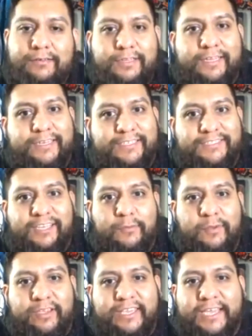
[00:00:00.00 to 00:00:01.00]
Let's talk
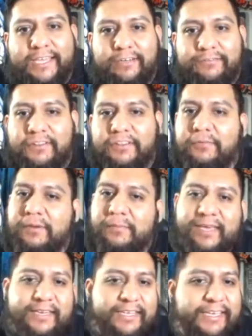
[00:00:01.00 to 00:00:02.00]
about Keanu for a little bit,
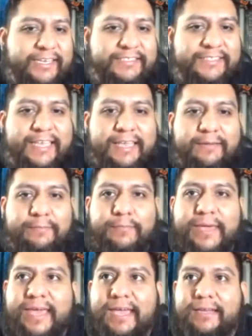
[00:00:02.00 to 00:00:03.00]
man. He gets that
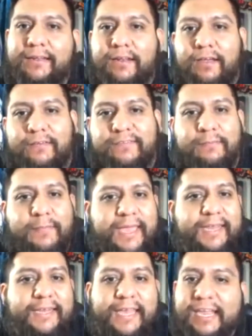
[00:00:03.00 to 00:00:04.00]
mad love and
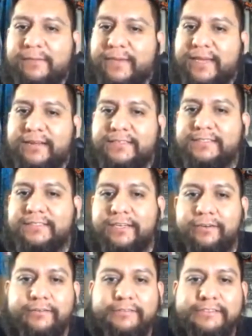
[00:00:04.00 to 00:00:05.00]
mad hate, man, because
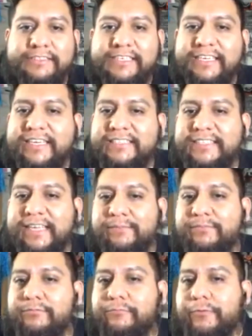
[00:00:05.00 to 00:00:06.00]
he has that
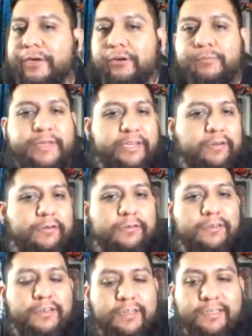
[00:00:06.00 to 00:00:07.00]
weird beard
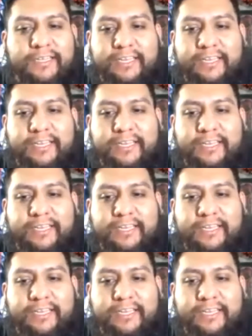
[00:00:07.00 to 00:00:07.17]
that